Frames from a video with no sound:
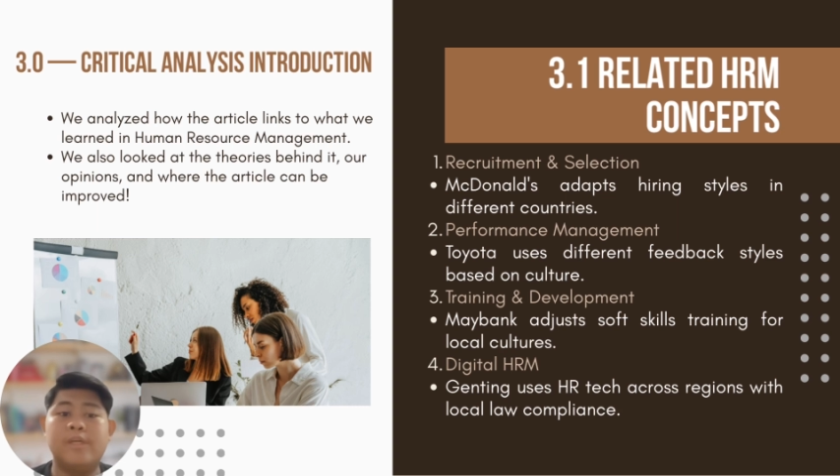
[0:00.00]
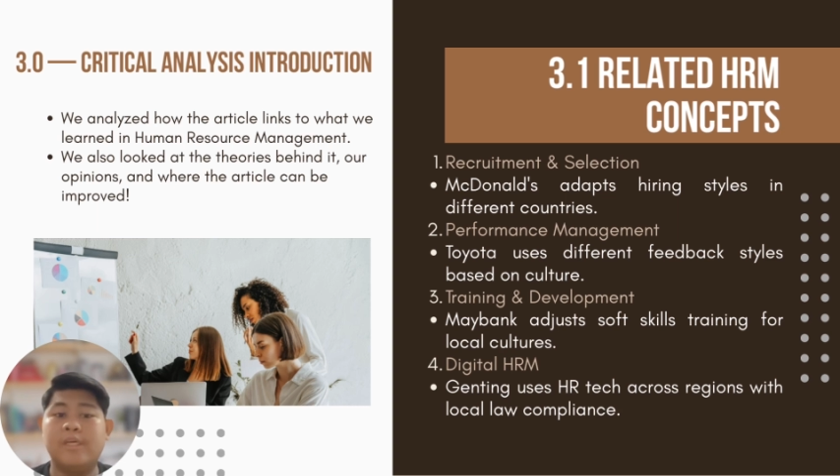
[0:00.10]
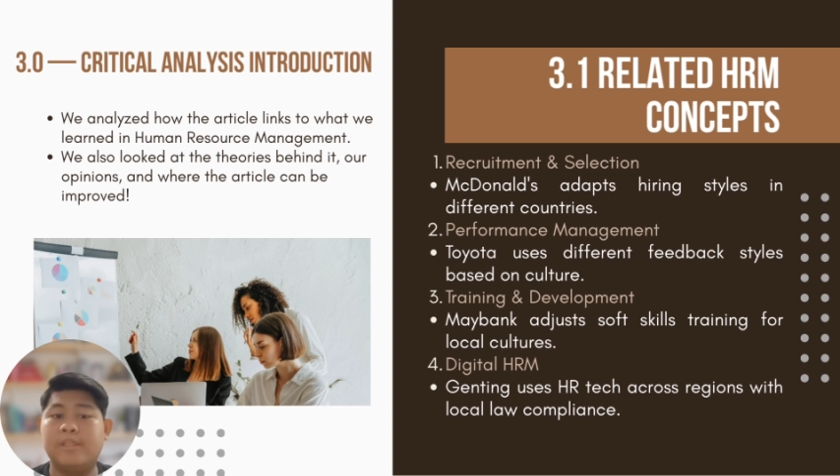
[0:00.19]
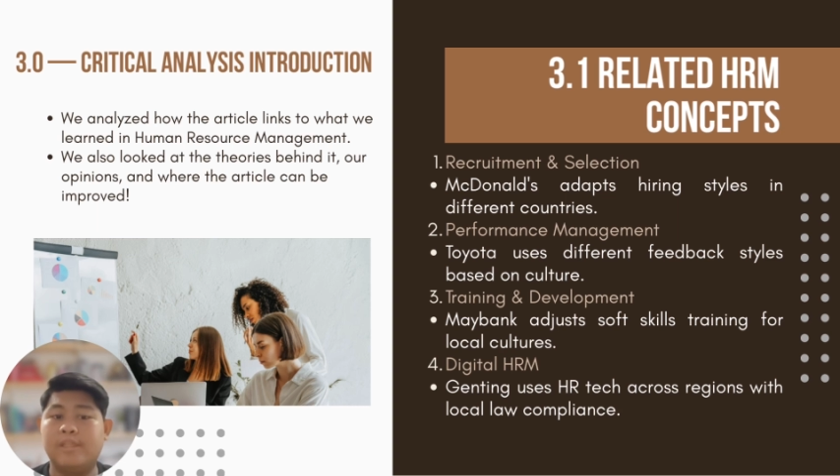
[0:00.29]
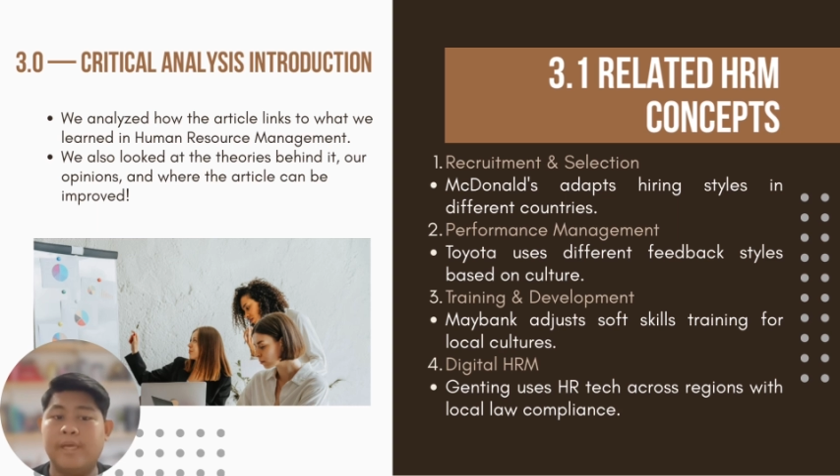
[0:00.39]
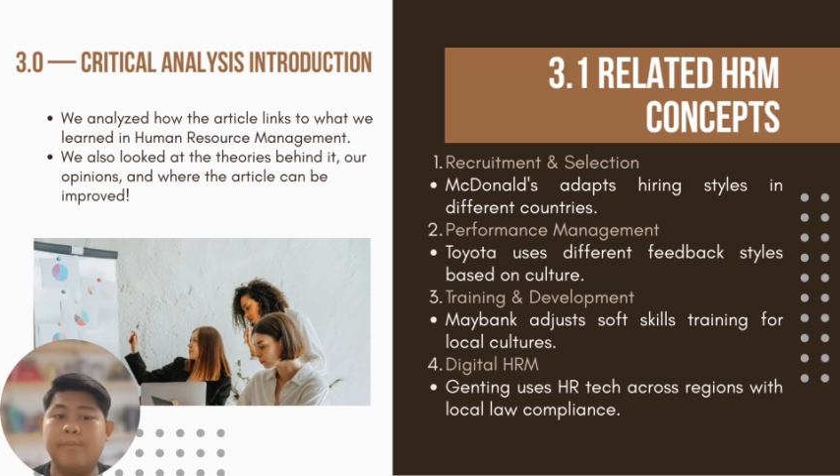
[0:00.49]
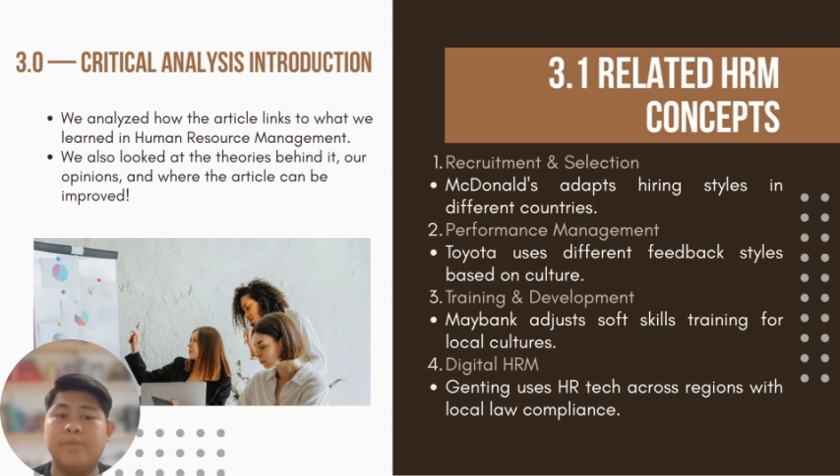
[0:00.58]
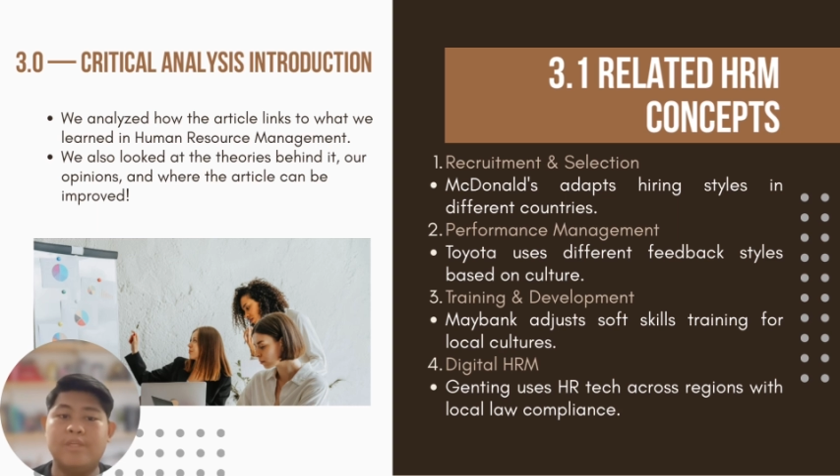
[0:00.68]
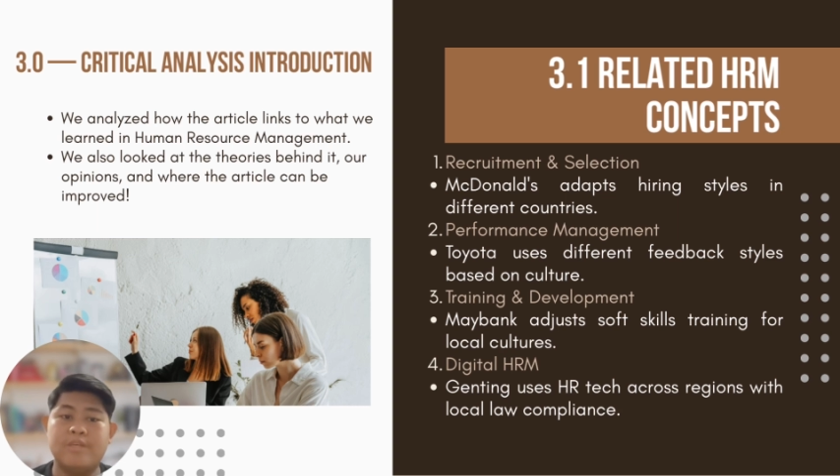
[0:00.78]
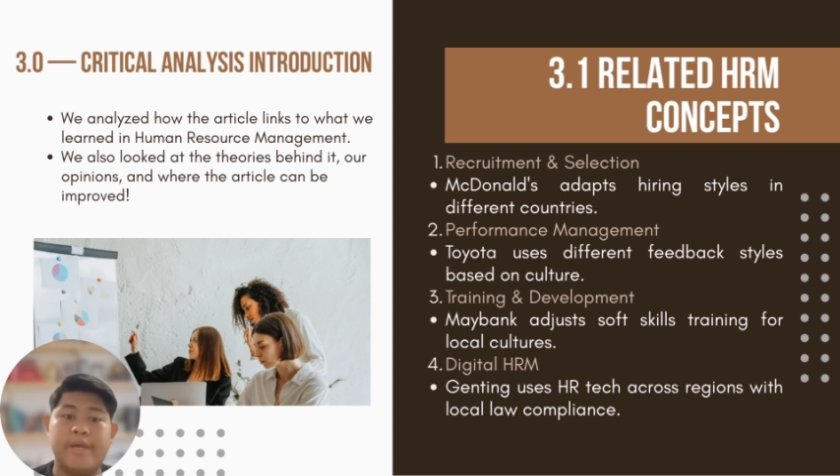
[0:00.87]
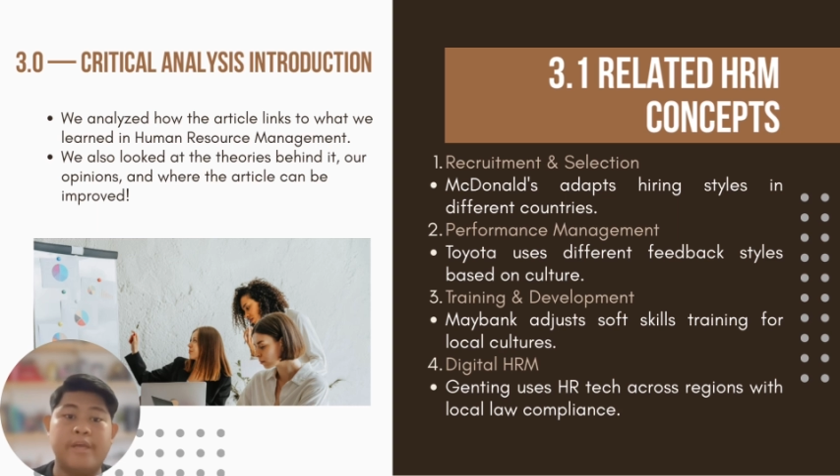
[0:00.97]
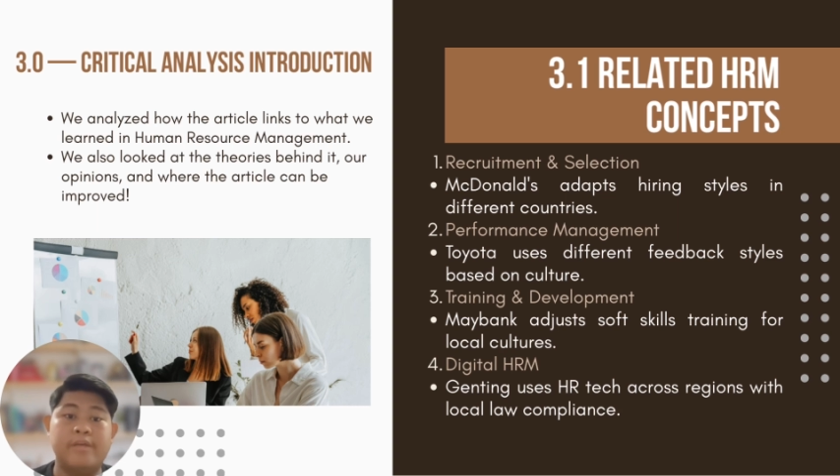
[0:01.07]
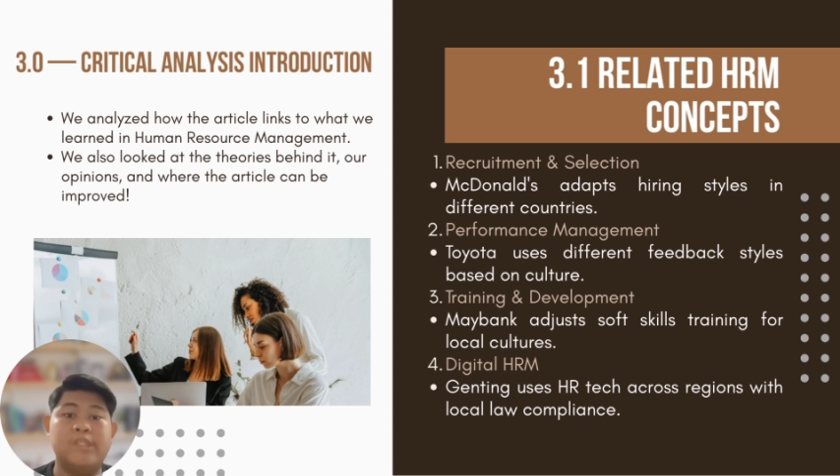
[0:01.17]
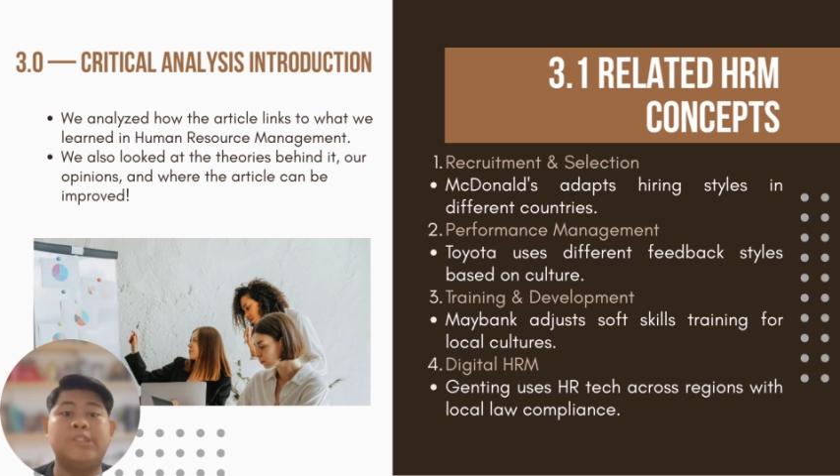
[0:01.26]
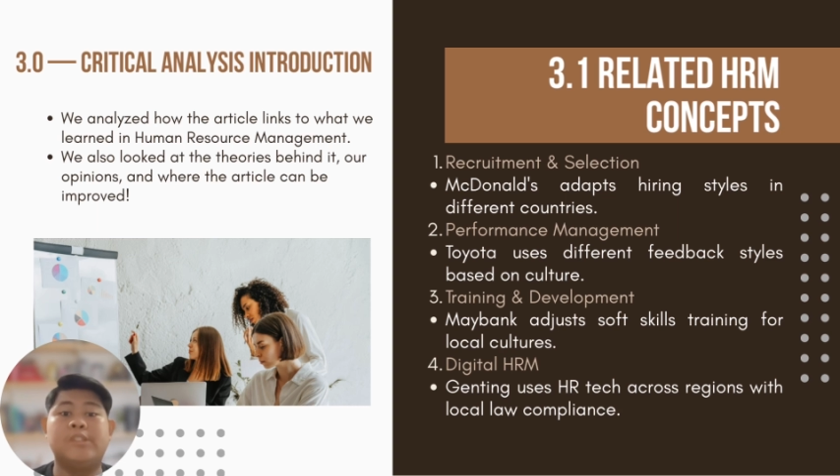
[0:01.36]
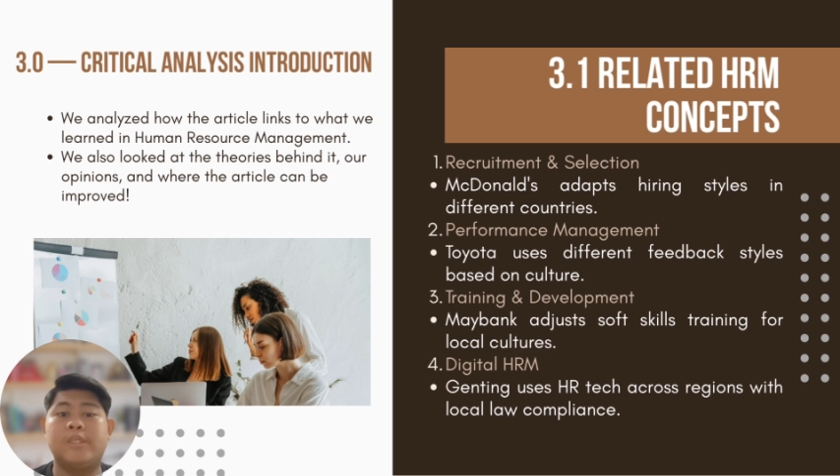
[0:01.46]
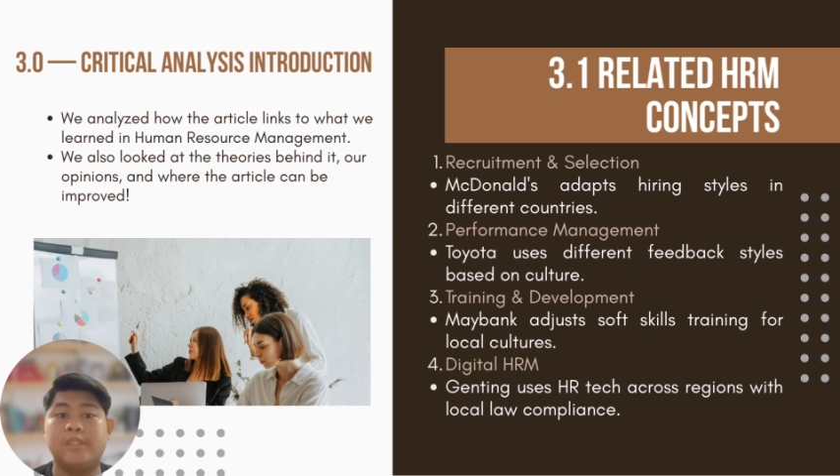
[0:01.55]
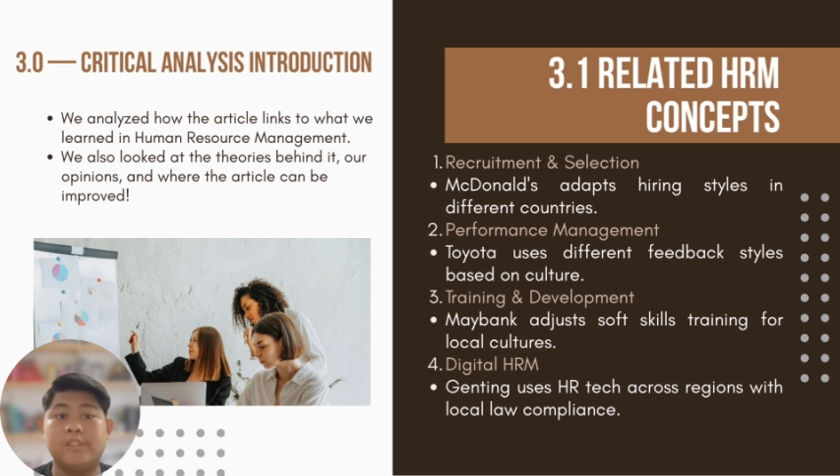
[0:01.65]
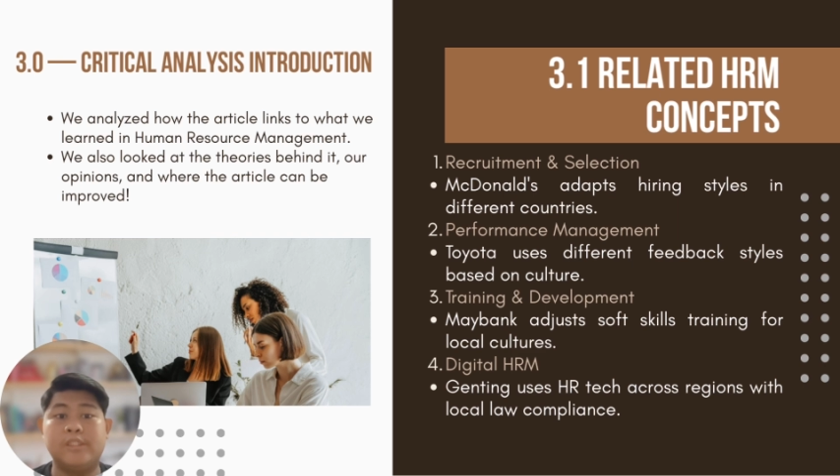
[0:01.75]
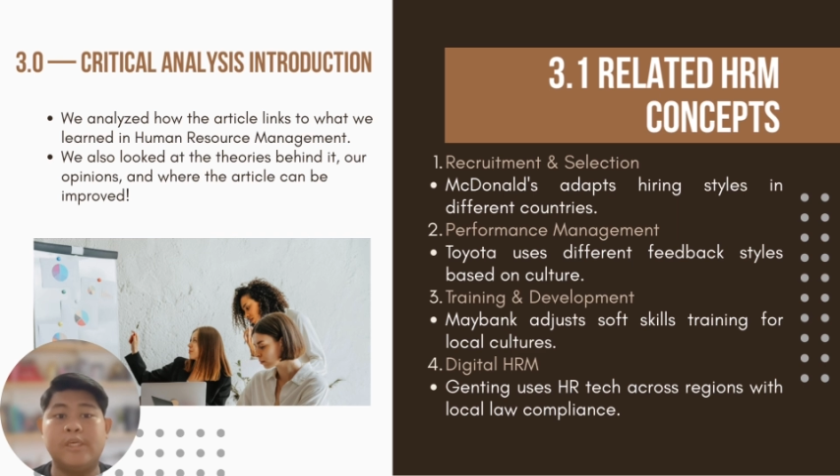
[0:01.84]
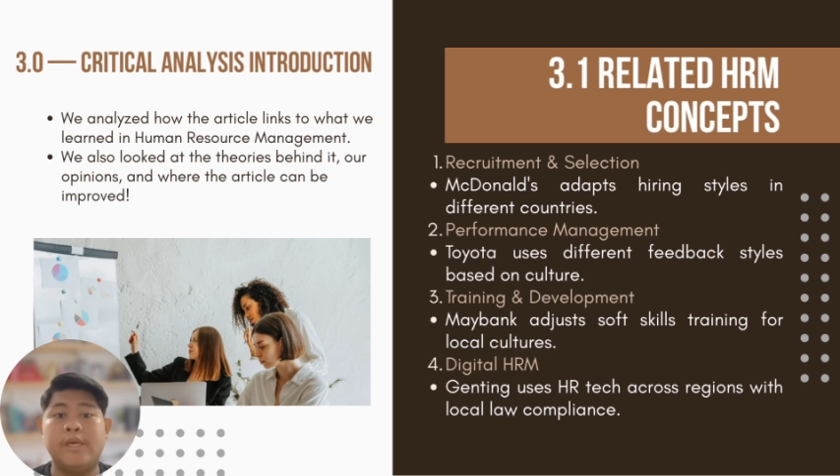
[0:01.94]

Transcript: adapt its hiring strategy